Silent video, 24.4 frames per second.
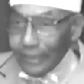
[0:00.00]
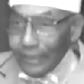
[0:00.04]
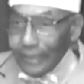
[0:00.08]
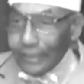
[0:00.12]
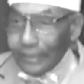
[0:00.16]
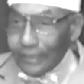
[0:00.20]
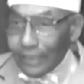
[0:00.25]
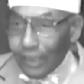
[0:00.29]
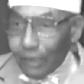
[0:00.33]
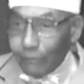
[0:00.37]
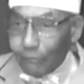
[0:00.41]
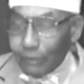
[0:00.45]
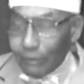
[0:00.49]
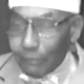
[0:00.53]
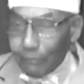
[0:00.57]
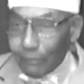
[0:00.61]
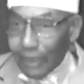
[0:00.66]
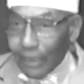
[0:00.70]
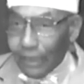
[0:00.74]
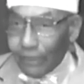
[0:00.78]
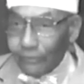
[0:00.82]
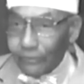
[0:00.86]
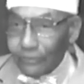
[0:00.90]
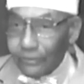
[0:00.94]
come
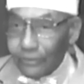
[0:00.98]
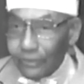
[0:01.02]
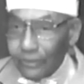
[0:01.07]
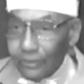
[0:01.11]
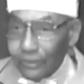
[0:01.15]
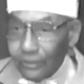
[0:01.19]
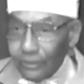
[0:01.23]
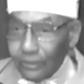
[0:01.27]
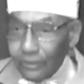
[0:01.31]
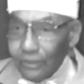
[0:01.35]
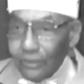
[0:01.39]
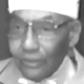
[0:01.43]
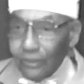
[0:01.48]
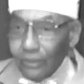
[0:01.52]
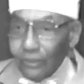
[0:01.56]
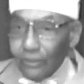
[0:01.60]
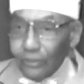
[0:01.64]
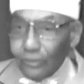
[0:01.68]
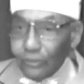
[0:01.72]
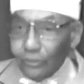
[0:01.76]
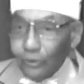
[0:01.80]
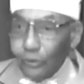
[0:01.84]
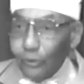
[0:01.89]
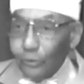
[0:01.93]
about,
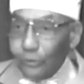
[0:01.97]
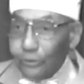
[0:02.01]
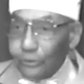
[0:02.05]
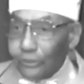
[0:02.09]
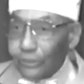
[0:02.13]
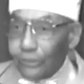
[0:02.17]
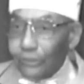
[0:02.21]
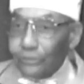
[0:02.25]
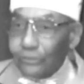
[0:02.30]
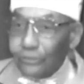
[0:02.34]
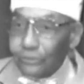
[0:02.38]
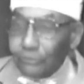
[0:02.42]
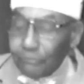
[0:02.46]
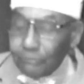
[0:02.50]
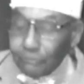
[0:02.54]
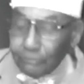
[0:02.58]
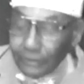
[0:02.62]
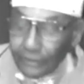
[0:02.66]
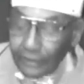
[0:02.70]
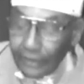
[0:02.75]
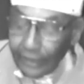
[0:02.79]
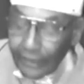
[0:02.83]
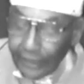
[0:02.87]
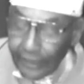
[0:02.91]
you could
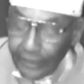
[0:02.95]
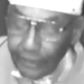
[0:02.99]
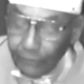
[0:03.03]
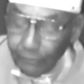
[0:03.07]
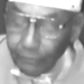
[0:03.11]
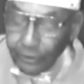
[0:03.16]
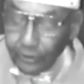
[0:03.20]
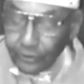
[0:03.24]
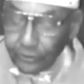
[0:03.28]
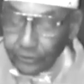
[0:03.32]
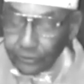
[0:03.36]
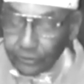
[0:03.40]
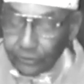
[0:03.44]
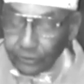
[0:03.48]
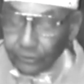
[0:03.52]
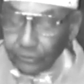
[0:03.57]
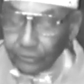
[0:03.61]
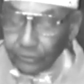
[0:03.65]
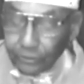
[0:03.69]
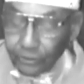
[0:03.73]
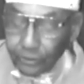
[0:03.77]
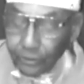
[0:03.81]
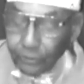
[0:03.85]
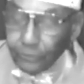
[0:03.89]
be able
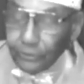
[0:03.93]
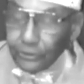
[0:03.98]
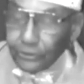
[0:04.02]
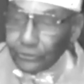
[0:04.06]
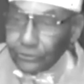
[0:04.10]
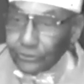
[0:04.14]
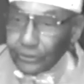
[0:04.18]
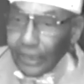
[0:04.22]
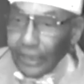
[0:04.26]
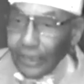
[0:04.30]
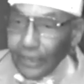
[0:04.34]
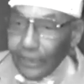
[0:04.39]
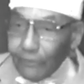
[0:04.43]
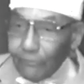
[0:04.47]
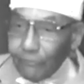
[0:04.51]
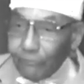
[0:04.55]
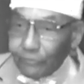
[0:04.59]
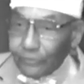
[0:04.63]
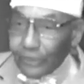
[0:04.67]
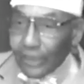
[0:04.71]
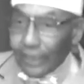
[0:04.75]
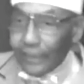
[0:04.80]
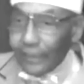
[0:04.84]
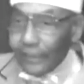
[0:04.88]
to do the same
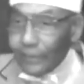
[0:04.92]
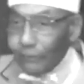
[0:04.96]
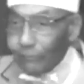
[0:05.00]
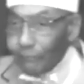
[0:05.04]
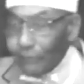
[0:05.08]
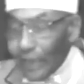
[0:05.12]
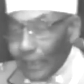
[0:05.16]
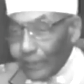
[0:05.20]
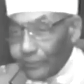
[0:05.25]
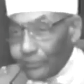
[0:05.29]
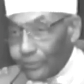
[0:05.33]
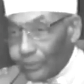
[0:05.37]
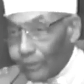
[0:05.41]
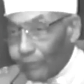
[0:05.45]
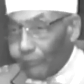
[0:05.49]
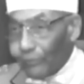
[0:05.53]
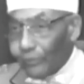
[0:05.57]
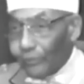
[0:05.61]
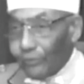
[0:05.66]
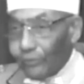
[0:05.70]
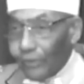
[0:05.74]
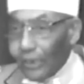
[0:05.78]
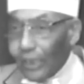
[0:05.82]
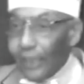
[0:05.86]
thing Master
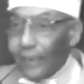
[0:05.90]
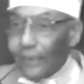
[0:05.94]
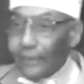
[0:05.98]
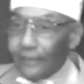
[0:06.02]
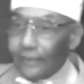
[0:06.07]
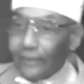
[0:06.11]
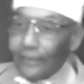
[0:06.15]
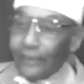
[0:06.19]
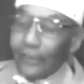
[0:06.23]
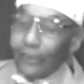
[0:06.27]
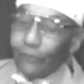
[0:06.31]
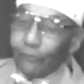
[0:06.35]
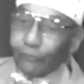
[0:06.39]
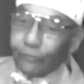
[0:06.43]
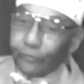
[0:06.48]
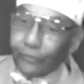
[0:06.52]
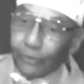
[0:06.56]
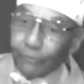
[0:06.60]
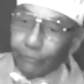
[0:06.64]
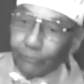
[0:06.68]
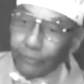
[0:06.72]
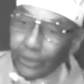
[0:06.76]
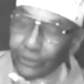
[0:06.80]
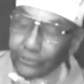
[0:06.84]
Farad did
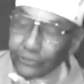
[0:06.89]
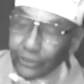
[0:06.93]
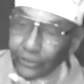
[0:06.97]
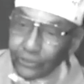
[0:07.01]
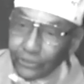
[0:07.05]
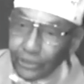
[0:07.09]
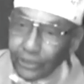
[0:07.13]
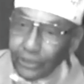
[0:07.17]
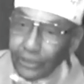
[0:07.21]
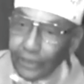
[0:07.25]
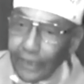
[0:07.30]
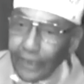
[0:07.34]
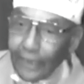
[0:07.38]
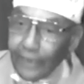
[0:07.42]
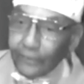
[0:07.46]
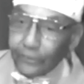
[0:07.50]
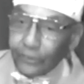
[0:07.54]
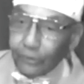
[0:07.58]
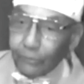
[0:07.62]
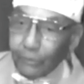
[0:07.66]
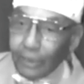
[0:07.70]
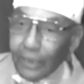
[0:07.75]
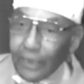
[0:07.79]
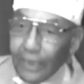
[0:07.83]
for Messenger
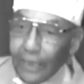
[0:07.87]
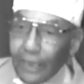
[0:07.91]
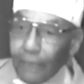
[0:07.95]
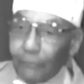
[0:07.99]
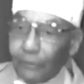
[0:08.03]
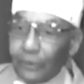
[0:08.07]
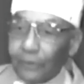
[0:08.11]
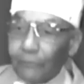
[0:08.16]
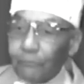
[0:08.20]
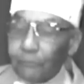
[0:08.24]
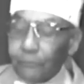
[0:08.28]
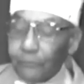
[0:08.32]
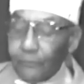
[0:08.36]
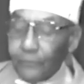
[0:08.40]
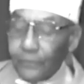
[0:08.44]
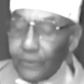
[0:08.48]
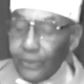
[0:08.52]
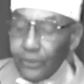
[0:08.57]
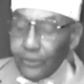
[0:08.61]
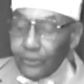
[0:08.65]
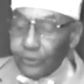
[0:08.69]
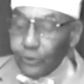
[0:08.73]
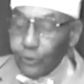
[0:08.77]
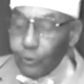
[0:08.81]
Elijah Muhammad.
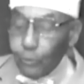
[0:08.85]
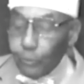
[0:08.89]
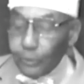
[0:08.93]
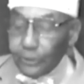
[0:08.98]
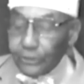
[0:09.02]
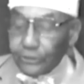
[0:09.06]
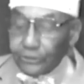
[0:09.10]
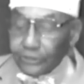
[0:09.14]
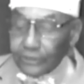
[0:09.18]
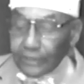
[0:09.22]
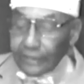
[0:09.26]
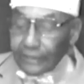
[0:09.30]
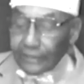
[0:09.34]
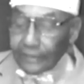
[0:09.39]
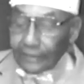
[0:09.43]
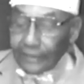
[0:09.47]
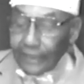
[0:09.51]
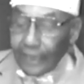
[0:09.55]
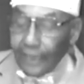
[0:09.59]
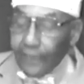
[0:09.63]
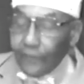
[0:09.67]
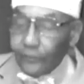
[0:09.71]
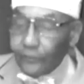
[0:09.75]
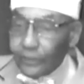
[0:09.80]
You would sit
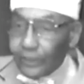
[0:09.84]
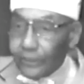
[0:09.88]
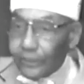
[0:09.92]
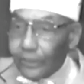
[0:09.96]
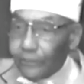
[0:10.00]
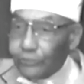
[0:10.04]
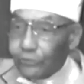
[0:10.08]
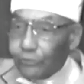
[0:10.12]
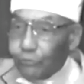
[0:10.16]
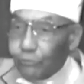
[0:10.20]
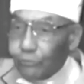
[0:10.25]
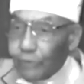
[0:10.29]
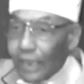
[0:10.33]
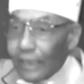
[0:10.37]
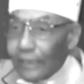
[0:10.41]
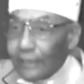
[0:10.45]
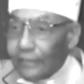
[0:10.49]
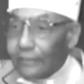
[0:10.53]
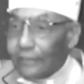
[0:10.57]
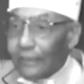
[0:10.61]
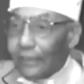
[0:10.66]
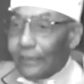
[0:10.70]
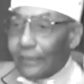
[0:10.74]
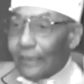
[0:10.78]
down and
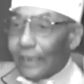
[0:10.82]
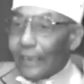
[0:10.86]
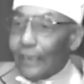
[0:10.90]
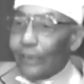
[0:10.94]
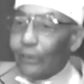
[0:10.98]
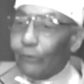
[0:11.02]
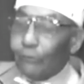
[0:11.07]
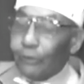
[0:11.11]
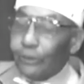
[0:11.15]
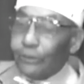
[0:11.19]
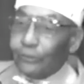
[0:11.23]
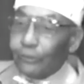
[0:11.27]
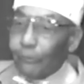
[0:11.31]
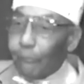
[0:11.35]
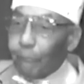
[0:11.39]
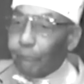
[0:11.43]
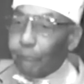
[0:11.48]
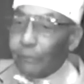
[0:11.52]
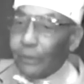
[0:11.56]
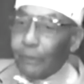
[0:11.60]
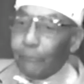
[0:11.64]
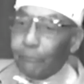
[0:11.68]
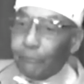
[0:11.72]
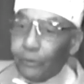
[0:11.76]
extract the language of
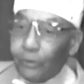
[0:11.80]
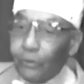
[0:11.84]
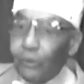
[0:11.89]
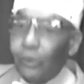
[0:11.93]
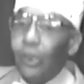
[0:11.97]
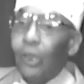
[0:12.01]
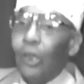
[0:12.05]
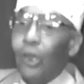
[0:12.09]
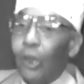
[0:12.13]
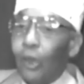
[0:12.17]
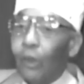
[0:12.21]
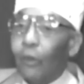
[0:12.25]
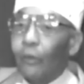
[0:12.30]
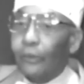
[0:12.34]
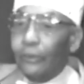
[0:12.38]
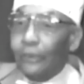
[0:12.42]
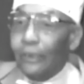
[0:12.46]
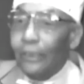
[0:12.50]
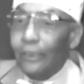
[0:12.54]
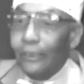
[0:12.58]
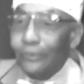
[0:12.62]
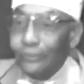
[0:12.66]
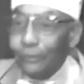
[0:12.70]
people on other